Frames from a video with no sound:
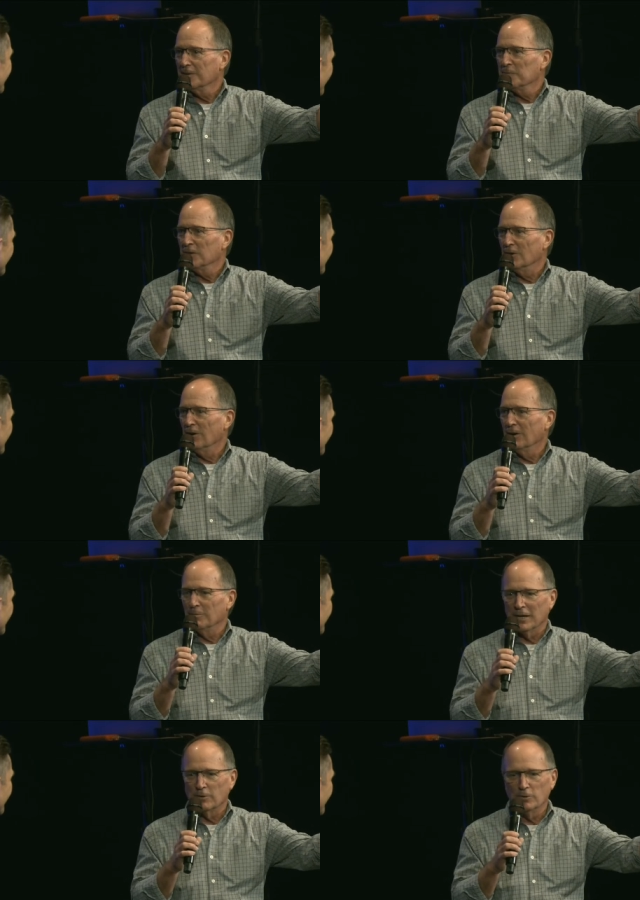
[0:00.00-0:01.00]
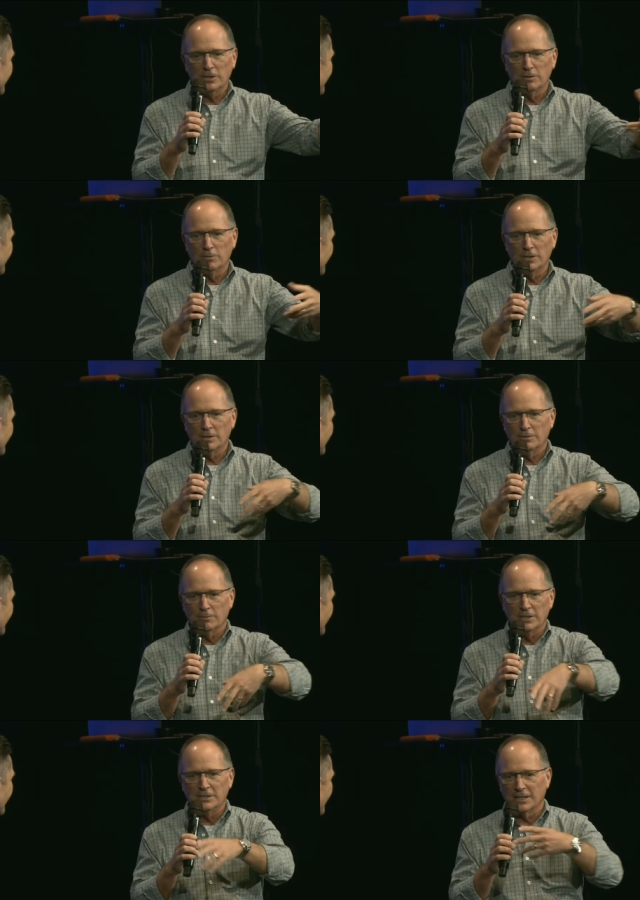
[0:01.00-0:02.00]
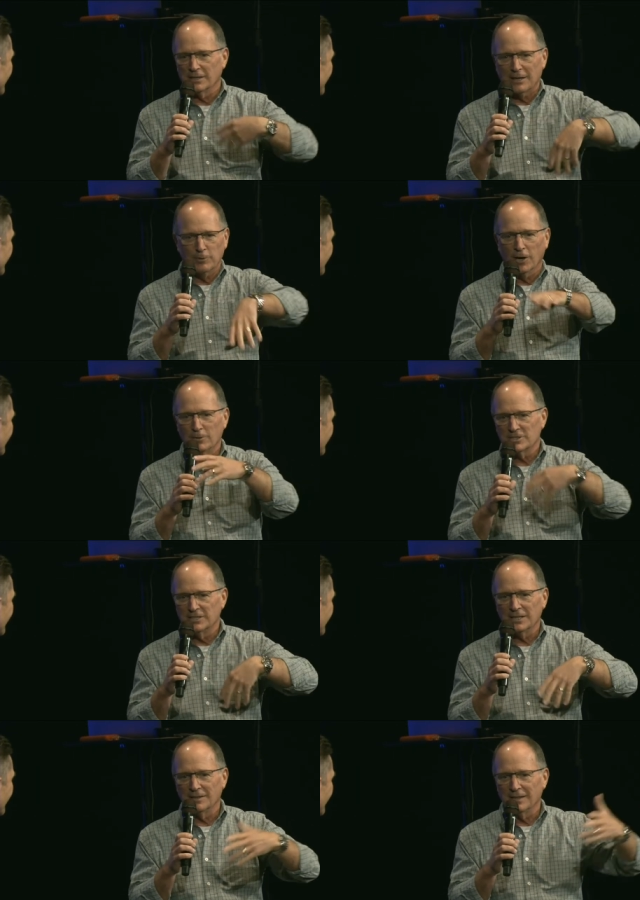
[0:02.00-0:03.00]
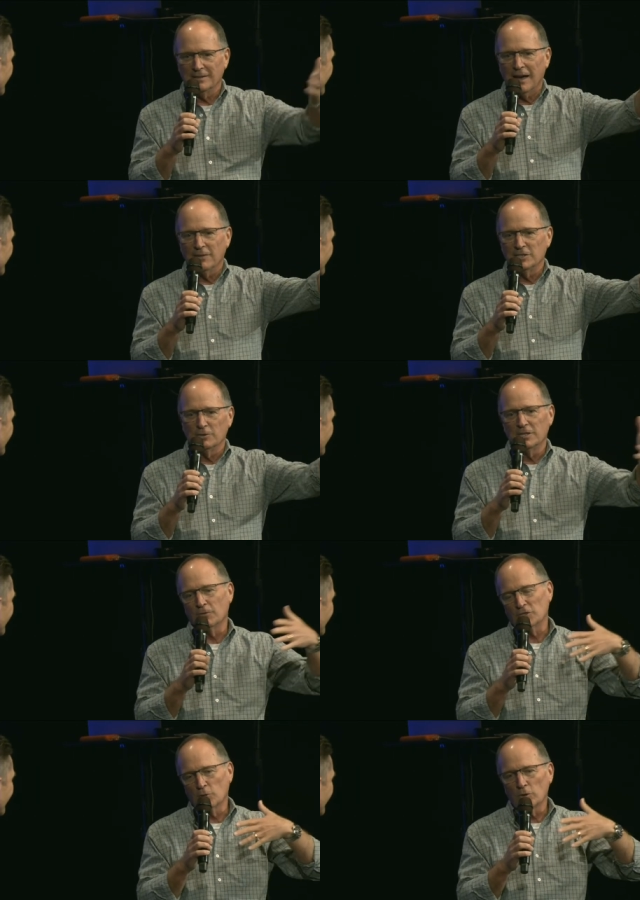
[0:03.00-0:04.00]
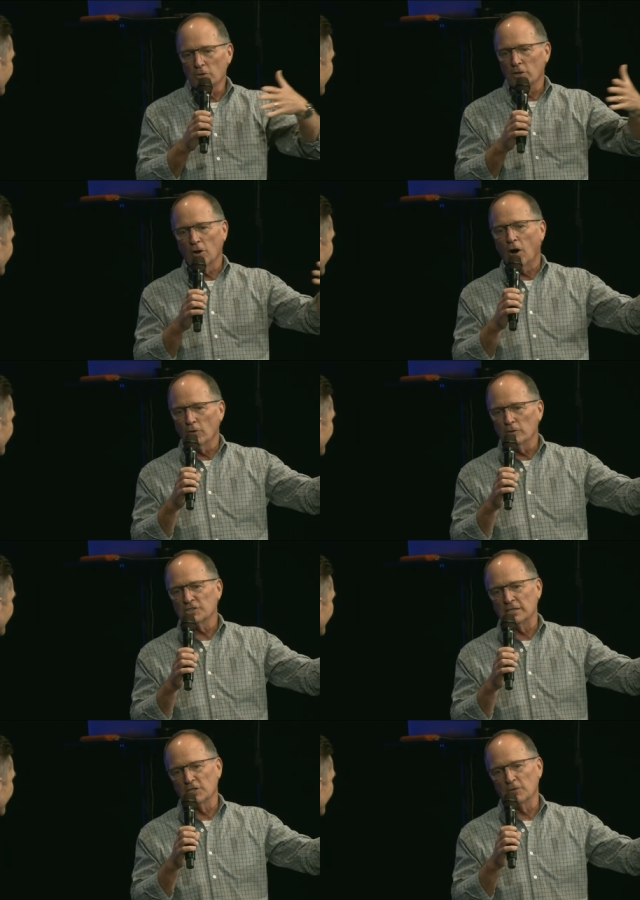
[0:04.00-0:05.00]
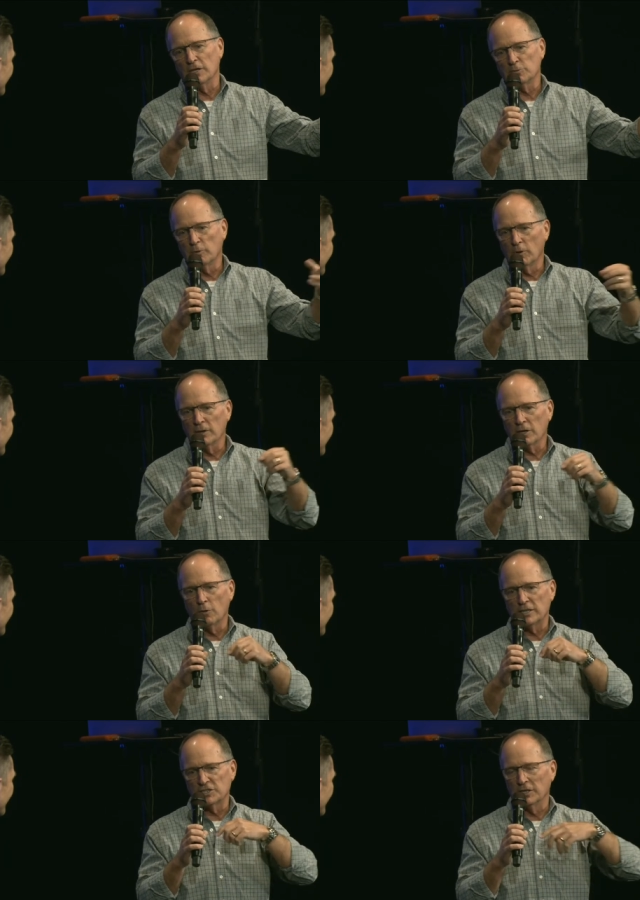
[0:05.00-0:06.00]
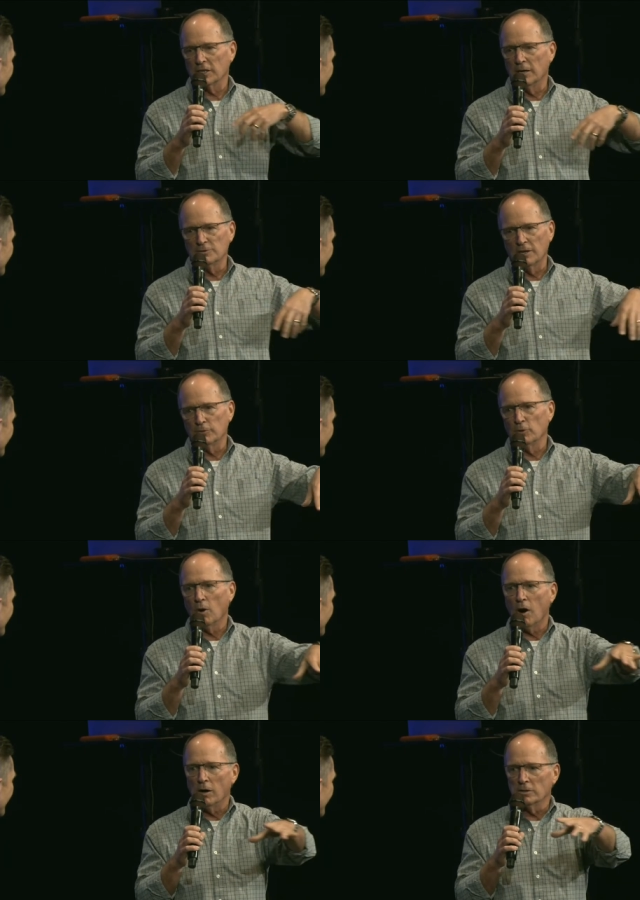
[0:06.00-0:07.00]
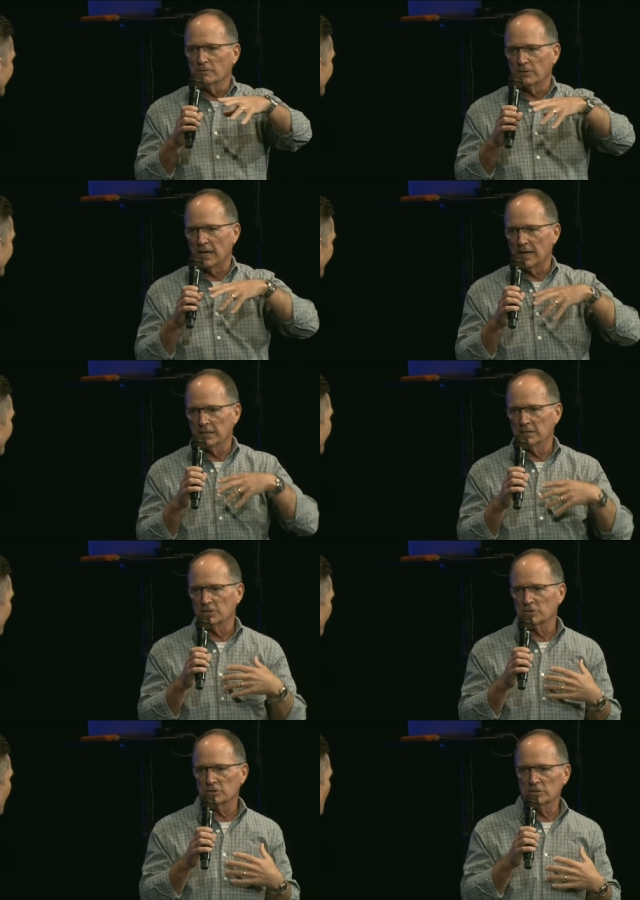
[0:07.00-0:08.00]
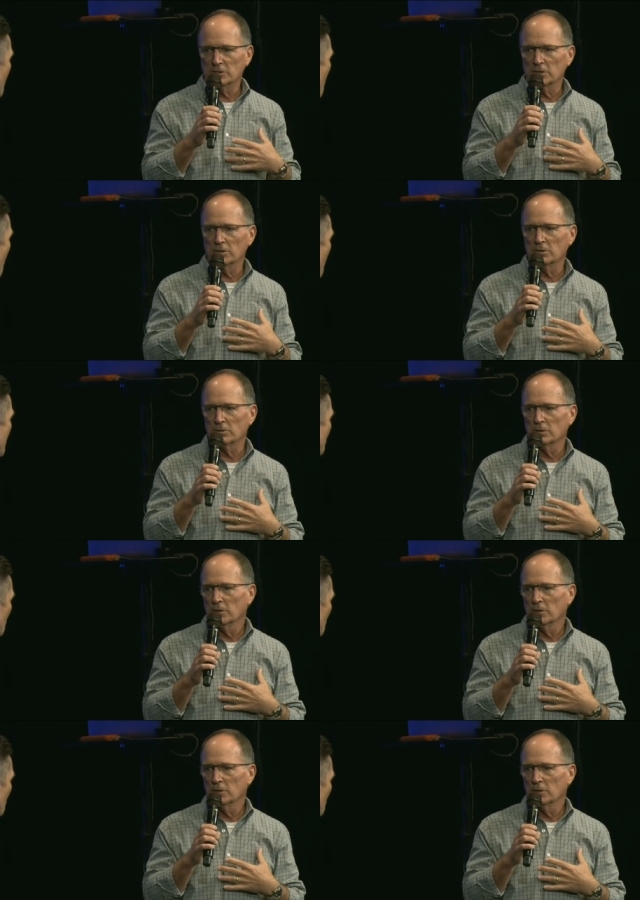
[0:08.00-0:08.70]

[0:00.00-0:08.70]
You know, I'm like, we, we, we did it like we always did it, and then now they do it different. So we're learning all those kinds of things. But one of the questions that comes up through all of that is, you know,